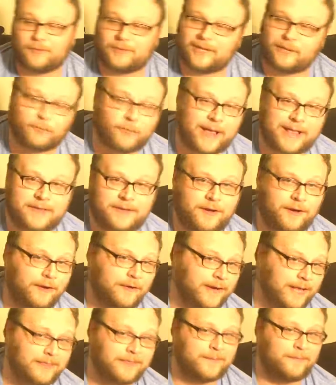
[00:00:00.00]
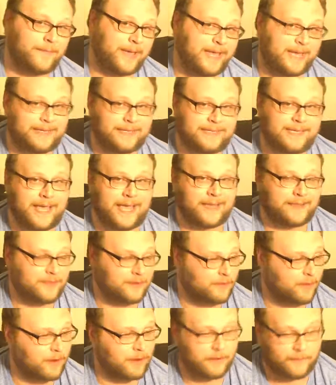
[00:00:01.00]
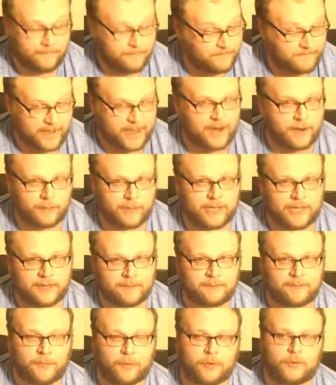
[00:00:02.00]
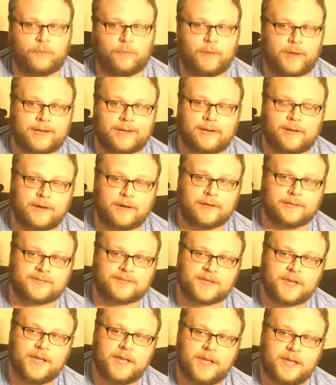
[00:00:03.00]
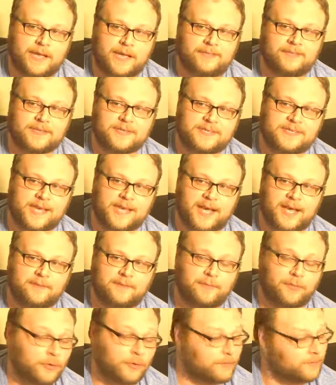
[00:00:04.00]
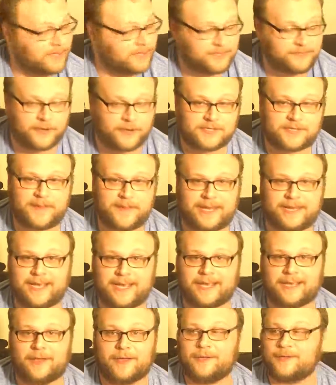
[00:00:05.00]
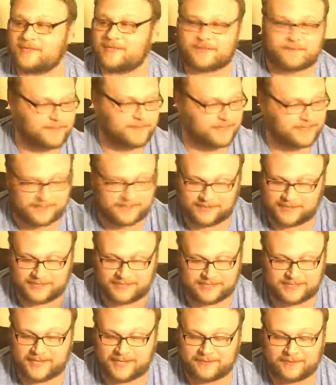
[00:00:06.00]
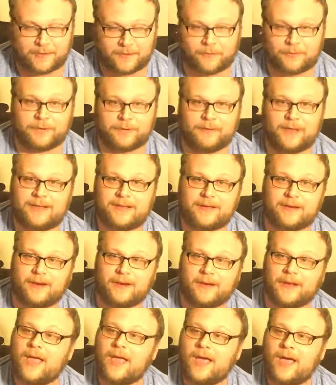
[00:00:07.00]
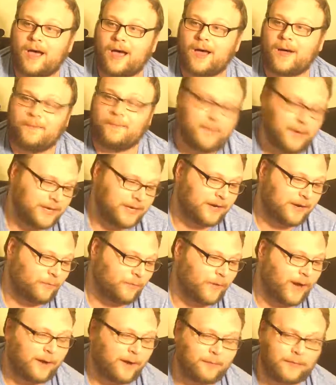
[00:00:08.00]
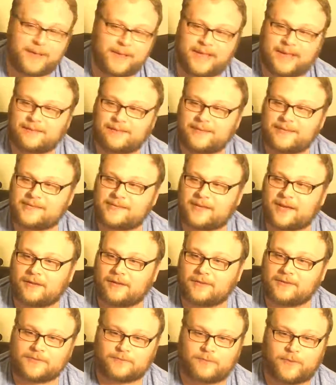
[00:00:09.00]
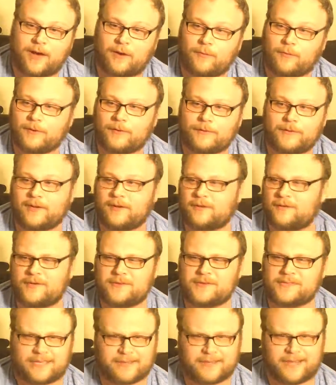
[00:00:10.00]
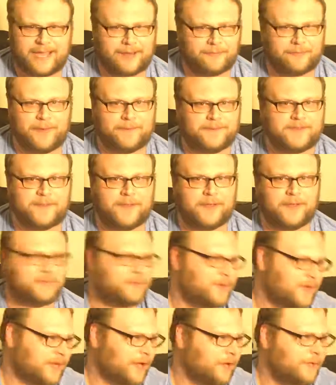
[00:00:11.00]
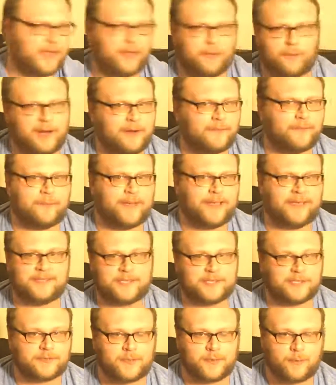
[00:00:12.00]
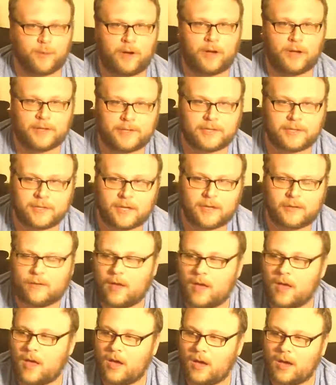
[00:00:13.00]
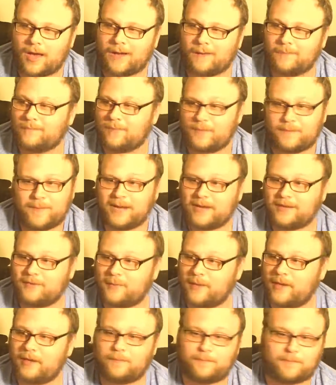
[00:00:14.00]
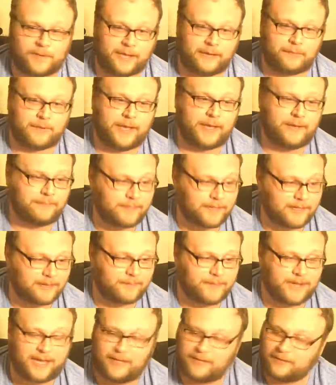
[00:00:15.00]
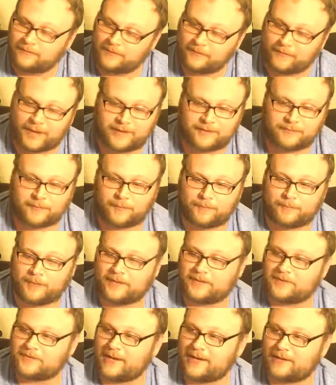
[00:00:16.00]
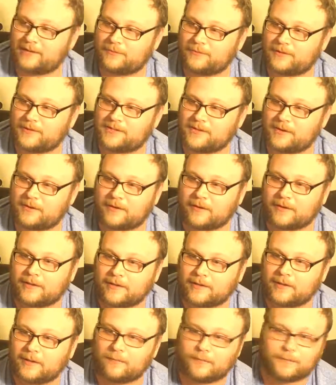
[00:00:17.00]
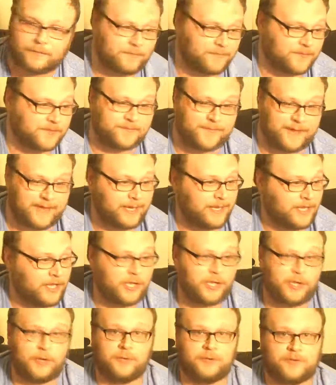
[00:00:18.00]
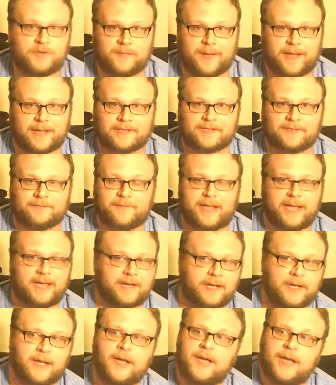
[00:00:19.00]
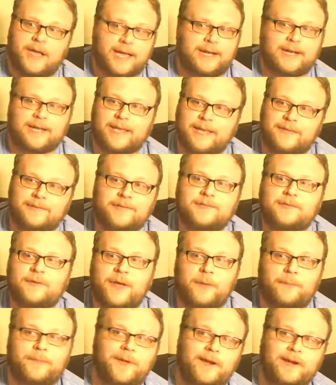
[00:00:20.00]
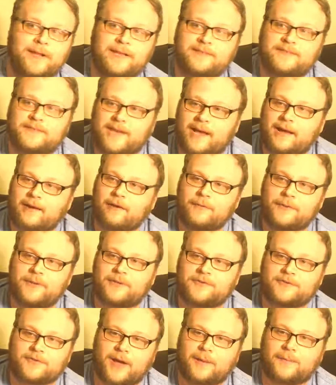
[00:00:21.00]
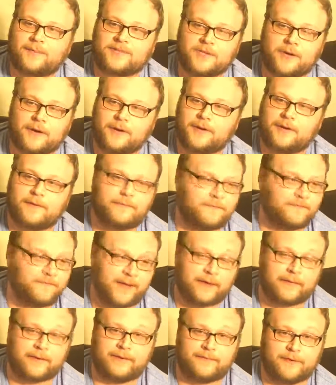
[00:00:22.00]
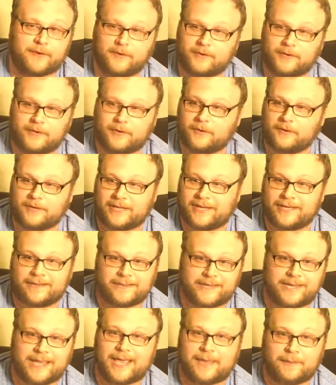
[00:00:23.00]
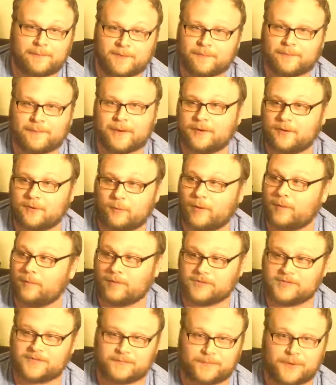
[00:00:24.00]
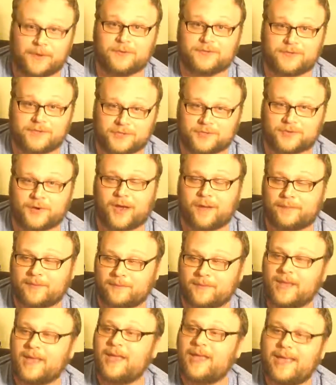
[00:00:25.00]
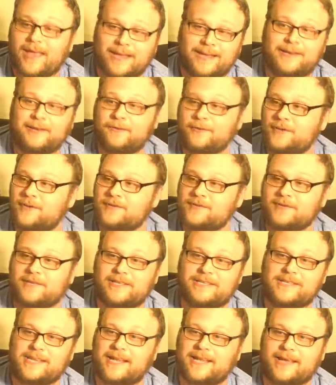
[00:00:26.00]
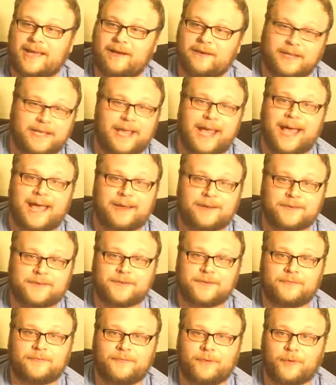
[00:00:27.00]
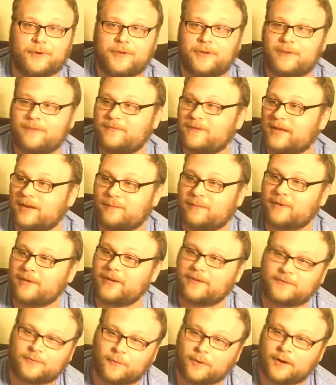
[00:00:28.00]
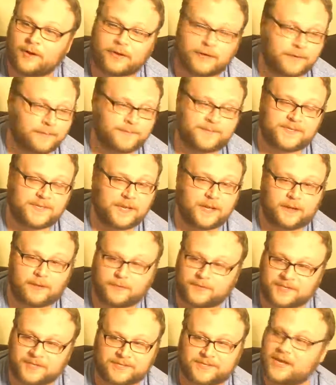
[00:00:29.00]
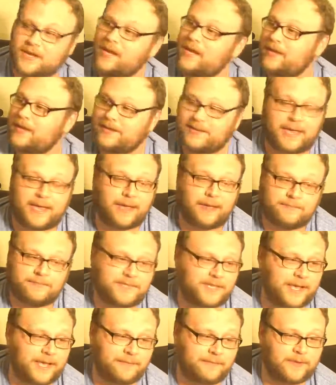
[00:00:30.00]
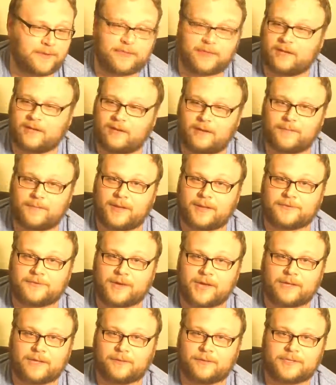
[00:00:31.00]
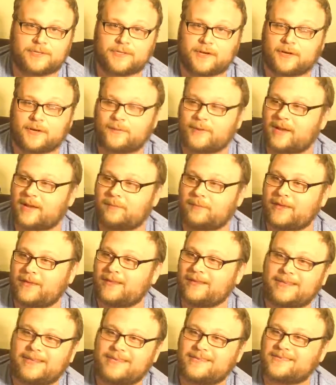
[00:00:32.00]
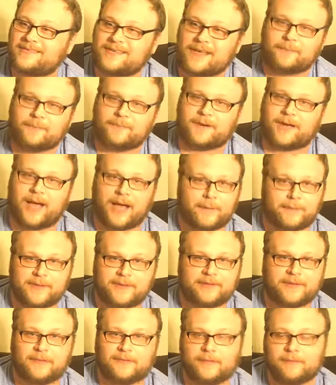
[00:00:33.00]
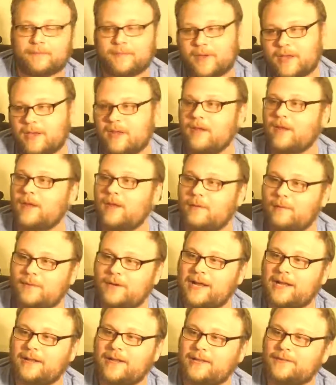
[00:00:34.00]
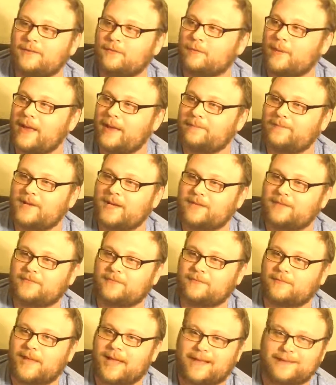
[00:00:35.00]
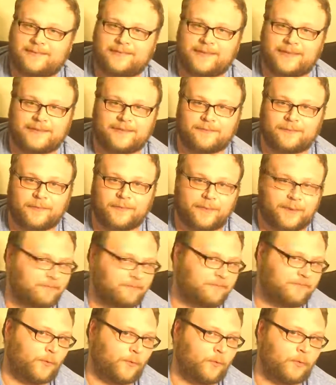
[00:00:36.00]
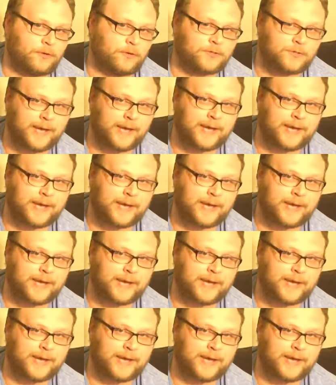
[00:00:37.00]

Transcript: the only red card in the main deck. There are very important red cards in the sideboard, but as far as the main deck goes, this is it, the only red card. But, you know, while we're making these colors and while we're, you know, using land ramp spells, we can go get whatever basics we want, you know. We might as well play red in the main. We might as well play Dragonlord Atarka, you know. We're just making huge amounts of mana. And again, this will help you out against aggro. We can drop Atarka very, very early in the game compared to when we're supposed to drop him. And he'll usually take out a guy or 2 for you, if not a Planeswalker. So just, yeah, to everything about Dragonlord Atarka. We got to play at least some copies of him. But we're not like the ramp decks from last season where we play 4